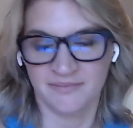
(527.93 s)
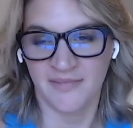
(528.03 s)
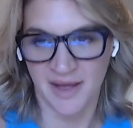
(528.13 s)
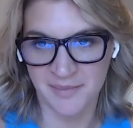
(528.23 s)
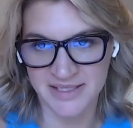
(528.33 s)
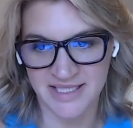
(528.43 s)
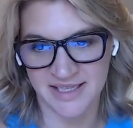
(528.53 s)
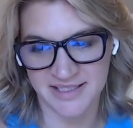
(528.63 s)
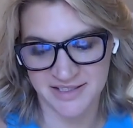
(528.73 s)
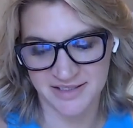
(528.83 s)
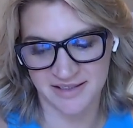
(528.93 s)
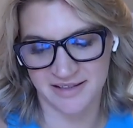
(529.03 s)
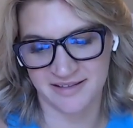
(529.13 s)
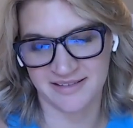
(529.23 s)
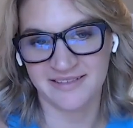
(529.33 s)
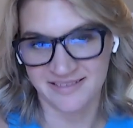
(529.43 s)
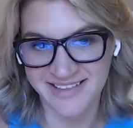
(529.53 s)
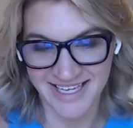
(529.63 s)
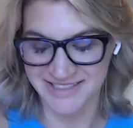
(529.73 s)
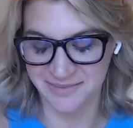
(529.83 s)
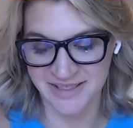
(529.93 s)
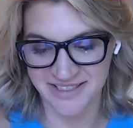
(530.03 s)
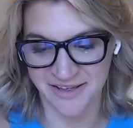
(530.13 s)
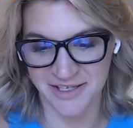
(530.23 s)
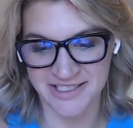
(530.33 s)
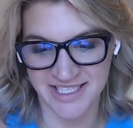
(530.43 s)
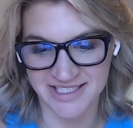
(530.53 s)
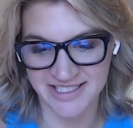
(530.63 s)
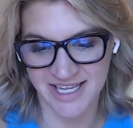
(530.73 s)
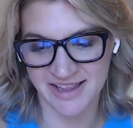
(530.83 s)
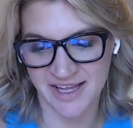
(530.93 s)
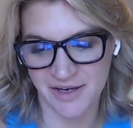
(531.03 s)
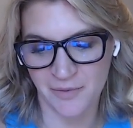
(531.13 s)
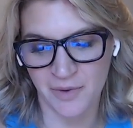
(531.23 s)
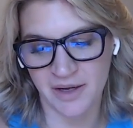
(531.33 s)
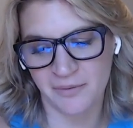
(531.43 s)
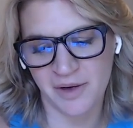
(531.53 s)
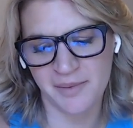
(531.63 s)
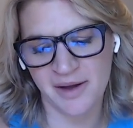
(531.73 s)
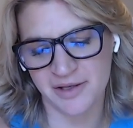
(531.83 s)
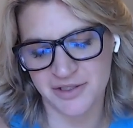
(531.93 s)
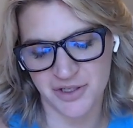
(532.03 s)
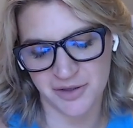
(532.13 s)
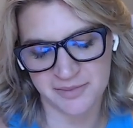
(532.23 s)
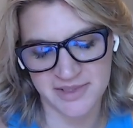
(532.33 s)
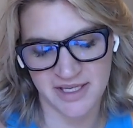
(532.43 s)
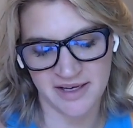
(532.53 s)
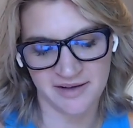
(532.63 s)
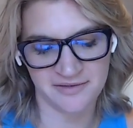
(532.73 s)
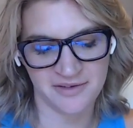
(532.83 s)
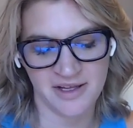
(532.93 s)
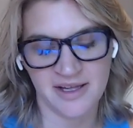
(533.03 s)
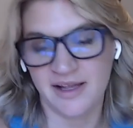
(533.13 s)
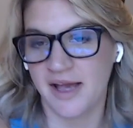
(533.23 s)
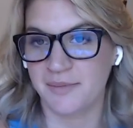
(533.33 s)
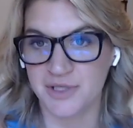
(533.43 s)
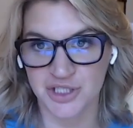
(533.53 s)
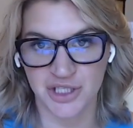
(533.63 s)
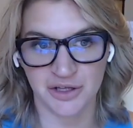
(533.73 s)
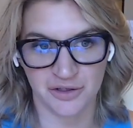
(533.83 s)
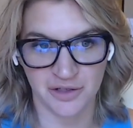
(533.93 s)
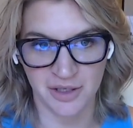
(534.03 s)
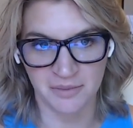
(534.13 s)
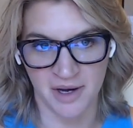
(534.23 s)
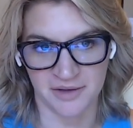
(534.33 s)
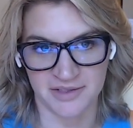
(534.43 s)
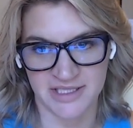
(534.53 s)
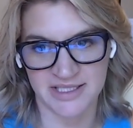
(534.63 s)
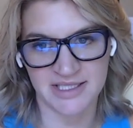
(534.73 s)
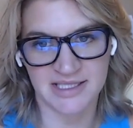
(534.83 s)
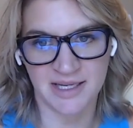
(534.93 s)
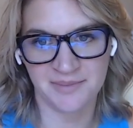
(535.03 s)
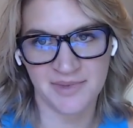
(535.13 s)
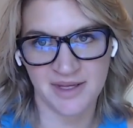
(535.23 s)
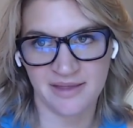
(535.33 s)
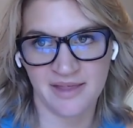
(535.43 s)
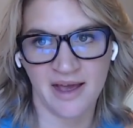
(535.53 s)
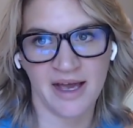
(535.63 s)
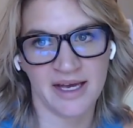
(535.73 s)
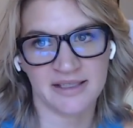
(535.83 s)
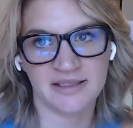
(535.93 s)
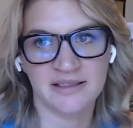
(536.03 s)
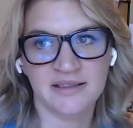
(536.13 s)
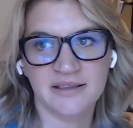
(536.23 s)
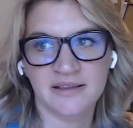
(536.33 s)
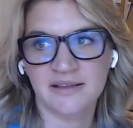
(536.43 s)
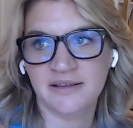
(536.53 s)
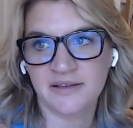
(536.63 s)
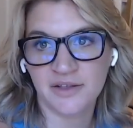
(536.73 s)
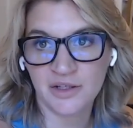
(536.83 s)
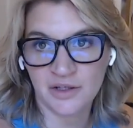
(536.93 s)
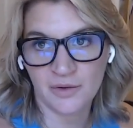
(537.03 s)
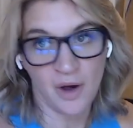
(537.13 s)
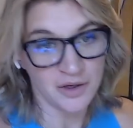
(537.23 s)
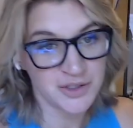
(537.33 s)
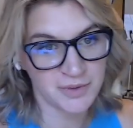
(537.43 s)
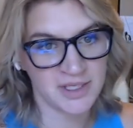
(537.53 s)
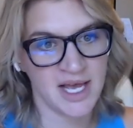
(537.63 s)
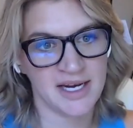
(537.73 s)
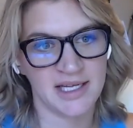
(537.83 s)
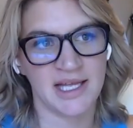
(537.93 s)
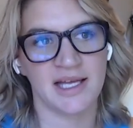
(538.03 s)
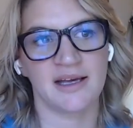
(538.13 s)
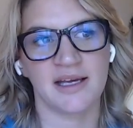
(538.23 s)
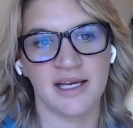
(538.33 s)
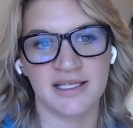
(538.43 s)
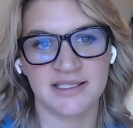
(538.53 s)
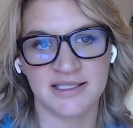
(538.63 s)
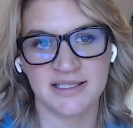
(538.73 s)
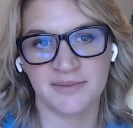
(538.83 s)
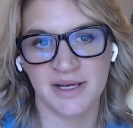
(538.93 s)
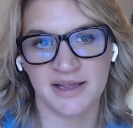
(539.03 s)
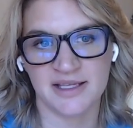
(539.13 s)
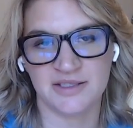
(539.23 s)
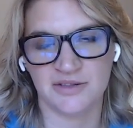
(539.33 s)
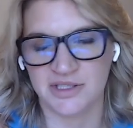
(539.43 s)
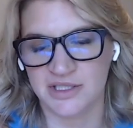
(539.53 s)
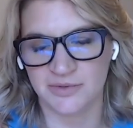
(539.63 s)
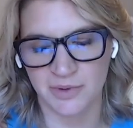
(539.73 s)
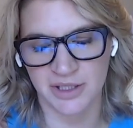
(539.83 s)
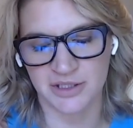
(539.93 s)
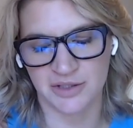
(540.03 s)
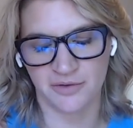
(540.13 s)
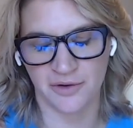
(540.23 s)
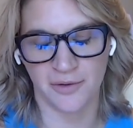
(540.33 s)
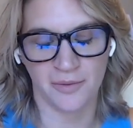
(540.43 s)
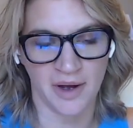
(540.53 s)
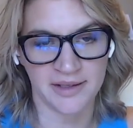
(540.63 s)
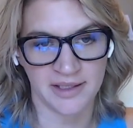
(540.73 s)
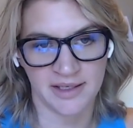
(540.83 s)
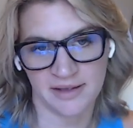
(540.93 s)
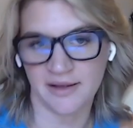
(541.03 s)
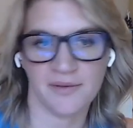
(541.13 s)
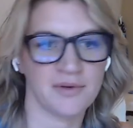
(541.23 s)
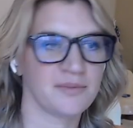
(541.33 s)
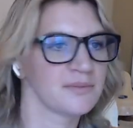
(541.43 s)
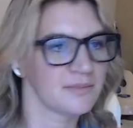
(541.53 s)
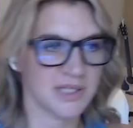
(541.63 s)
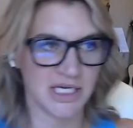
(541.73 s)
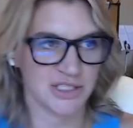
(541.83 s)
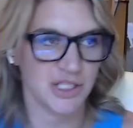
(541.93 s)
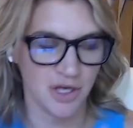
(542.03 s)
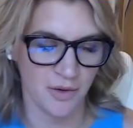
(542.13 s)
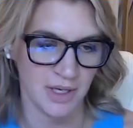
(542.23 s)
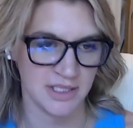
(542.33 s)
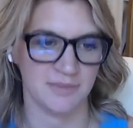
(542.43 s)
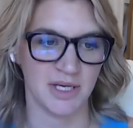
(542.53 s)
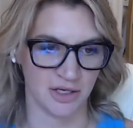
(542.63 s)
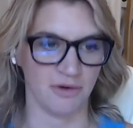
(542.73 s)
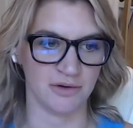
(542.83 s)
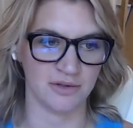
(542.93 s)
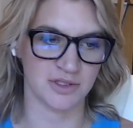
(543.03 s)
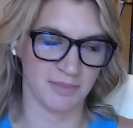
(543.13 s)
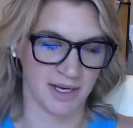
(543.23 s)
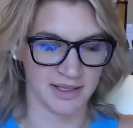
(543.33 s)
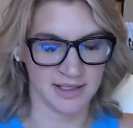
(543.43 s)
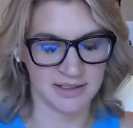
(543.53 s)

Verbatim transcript: Amazing. That's yes, makes a lot of sense. And then w- what about in terms of like machine learning models? Is this something that you also would catalog in a system like this, or is this really just for the raw data that would potentially go in to be used by these